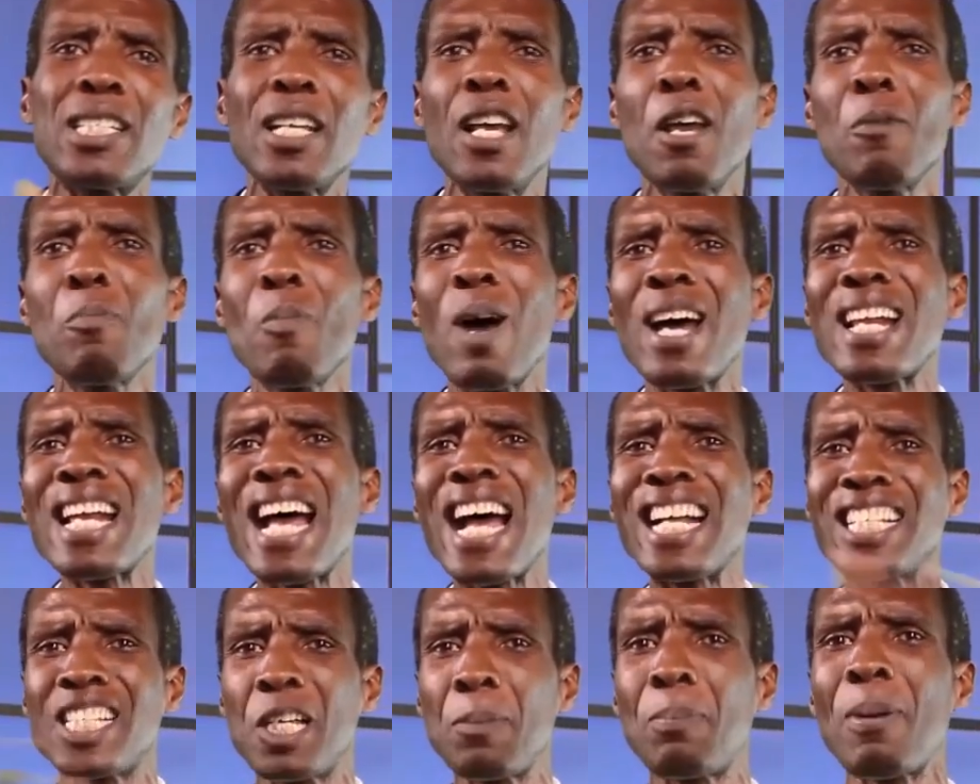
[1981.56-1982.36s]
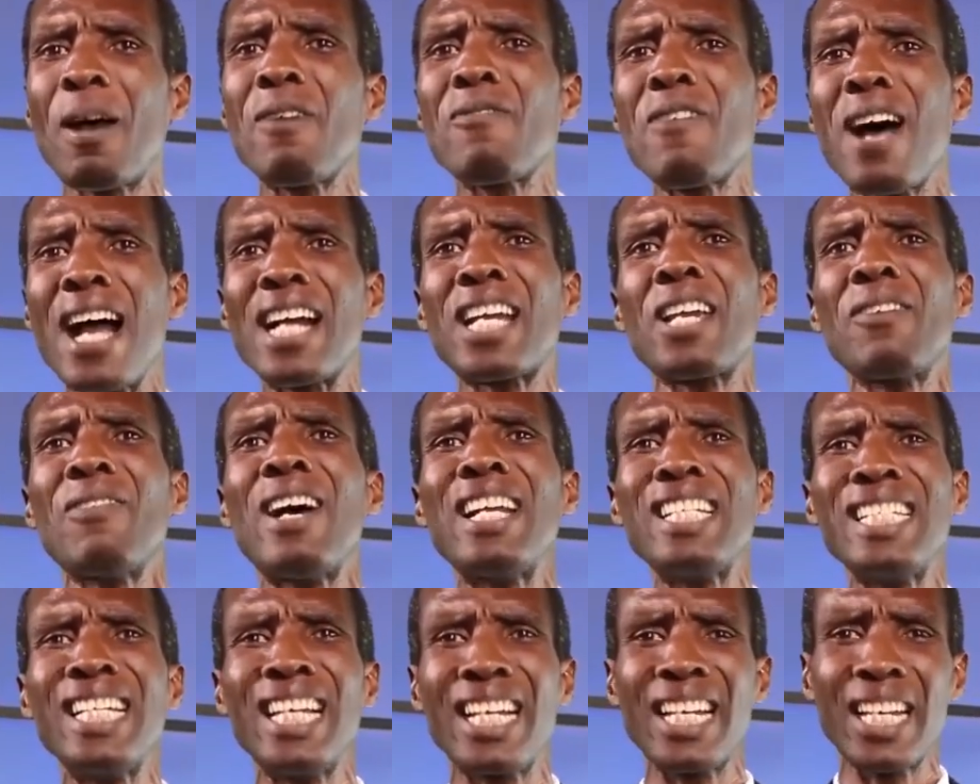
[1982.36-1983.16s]
it, Mwari achipa vake
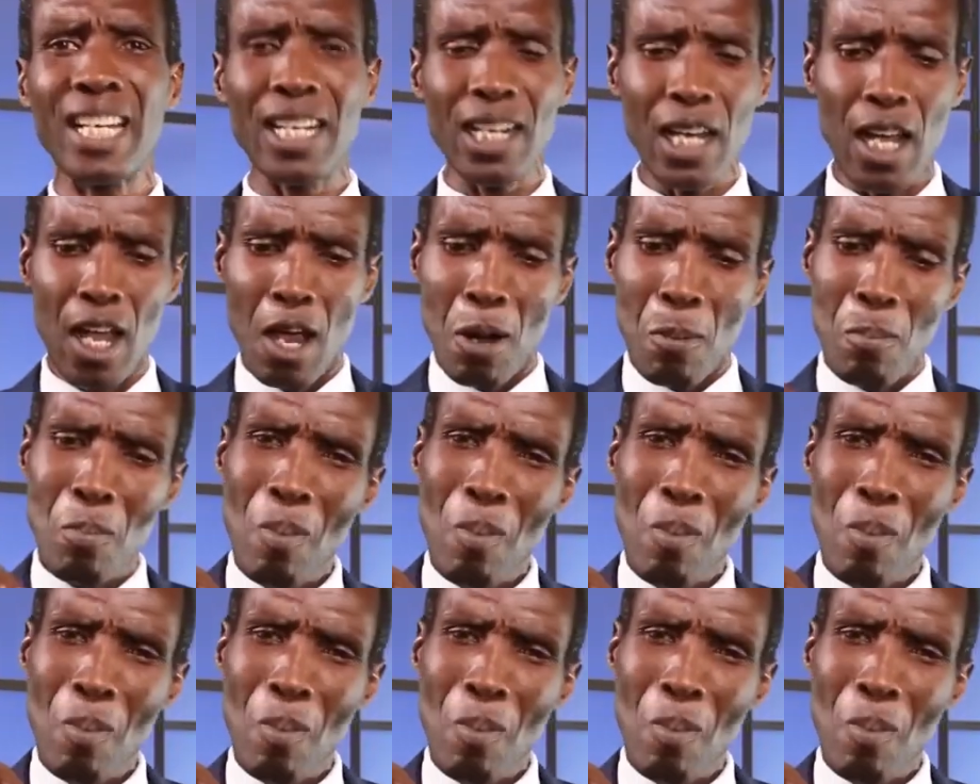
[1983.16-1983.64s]
vanyerere.